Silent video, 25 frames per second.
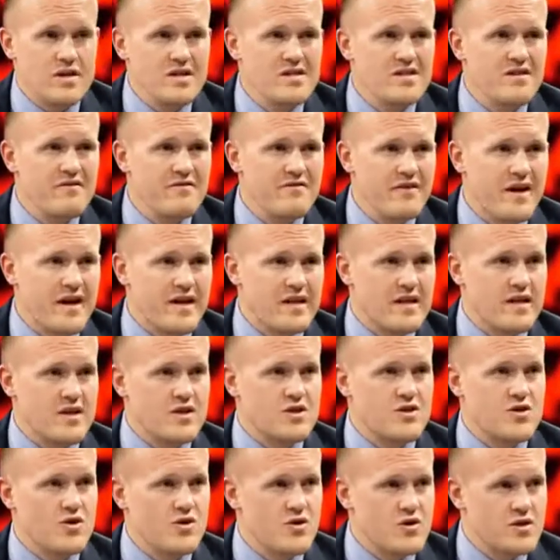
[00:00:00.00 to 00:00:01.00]
Just the fact
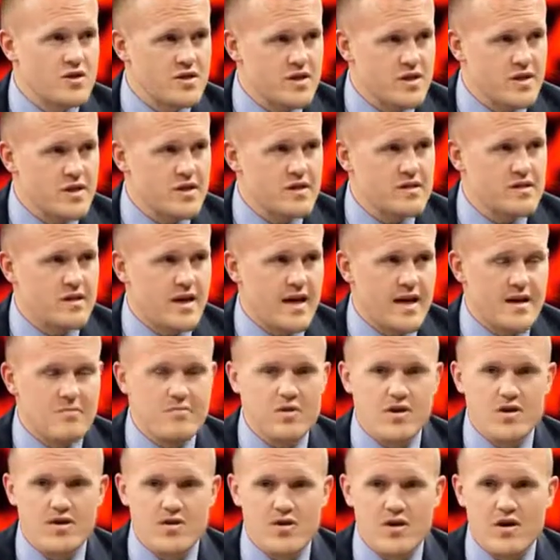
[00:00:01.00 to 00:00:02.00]
that charge sheets
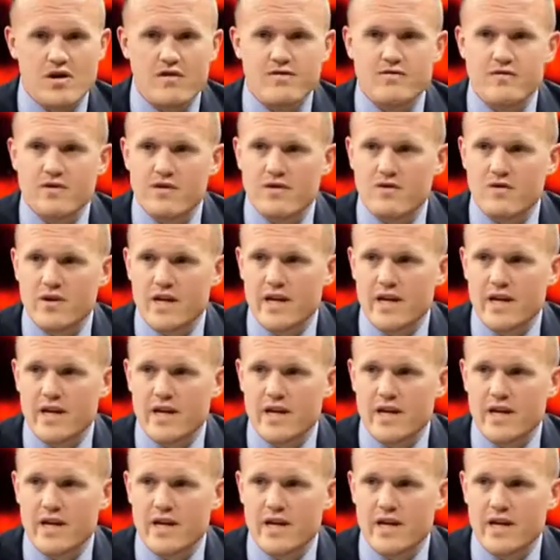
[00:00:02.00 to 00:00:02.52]
had been drafted